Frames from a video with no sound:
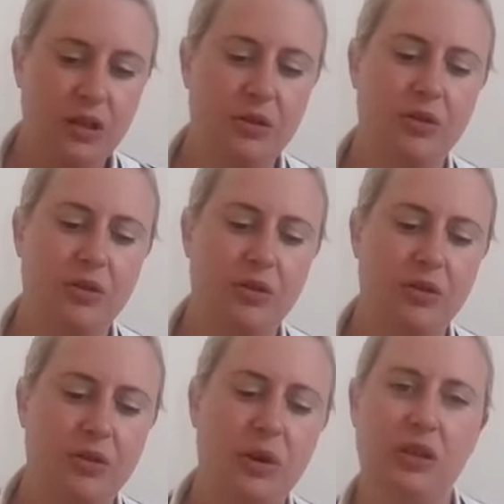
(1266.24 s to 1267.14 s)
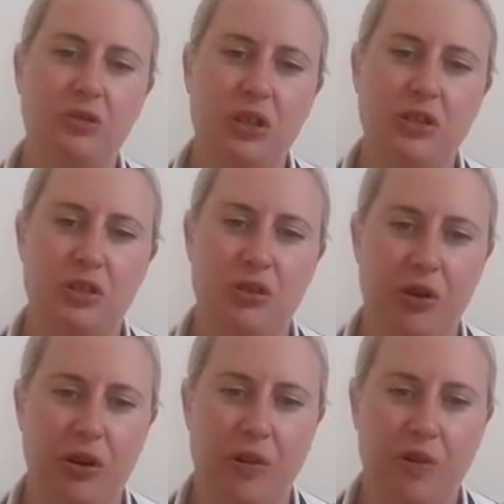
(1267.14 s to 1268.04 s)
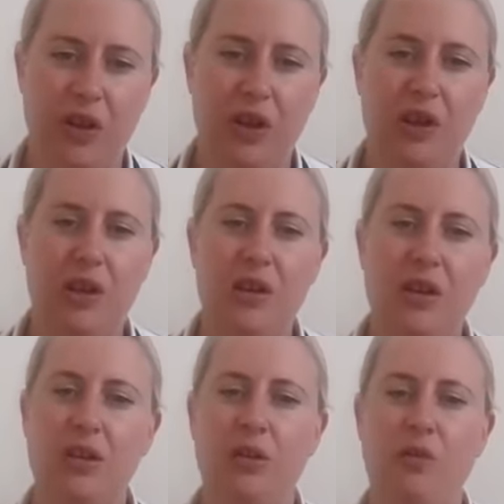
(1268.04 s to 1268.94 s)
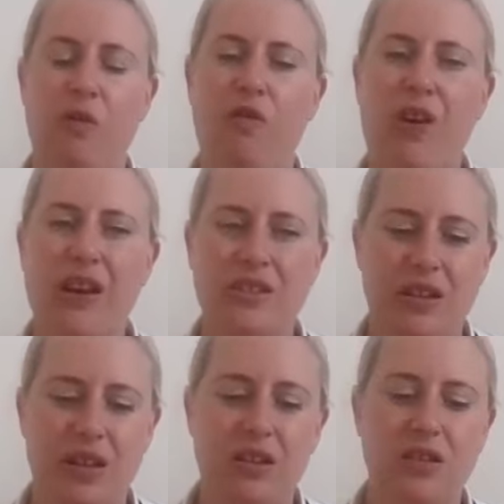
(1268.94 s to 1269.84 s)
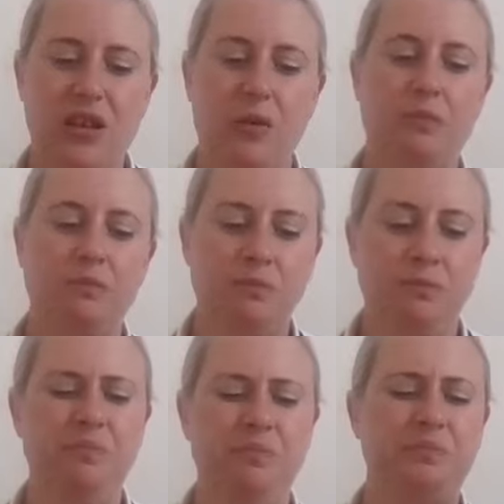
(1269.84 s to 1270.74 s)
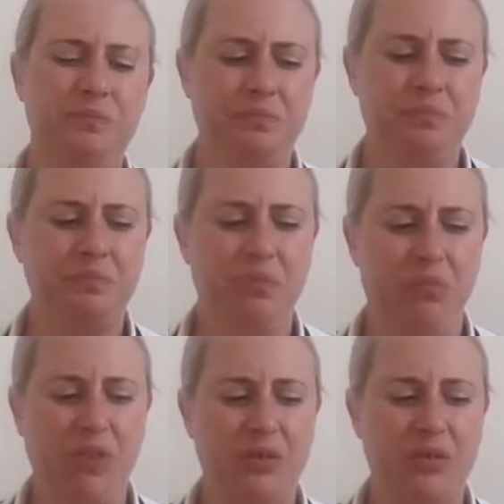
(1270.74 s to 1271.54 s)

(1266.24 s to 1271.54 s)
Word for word: I don't know whether the goat's cheese has got enough kind of fat in it to